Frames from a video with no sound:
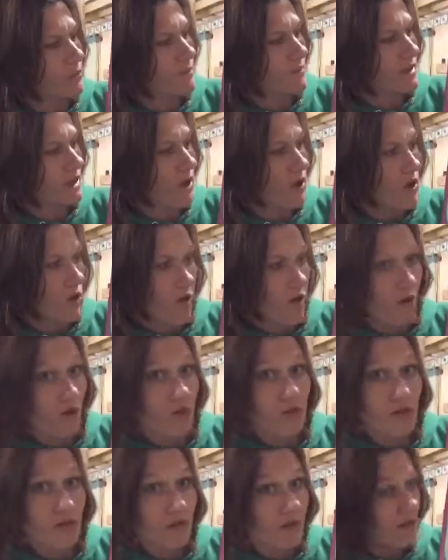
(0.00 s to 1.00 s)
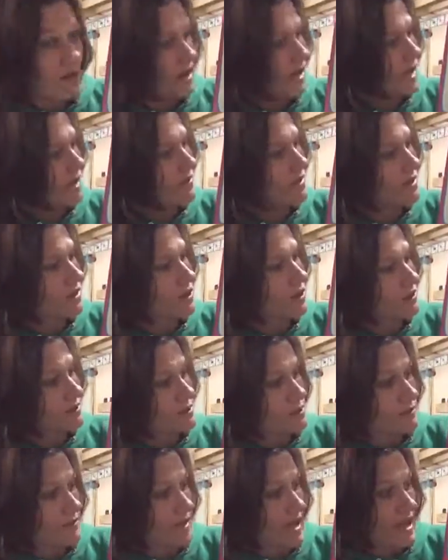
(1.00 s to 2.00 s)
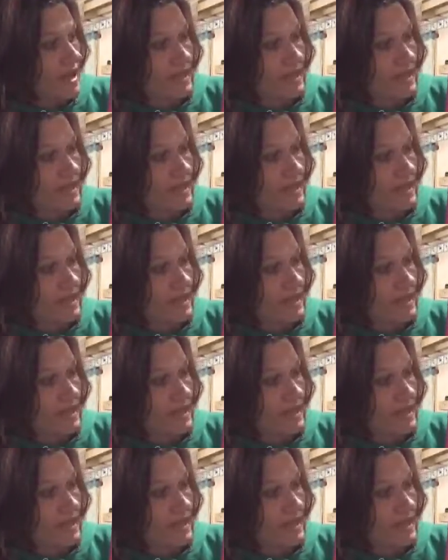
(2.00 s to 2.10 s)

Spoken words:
would be all, and then also the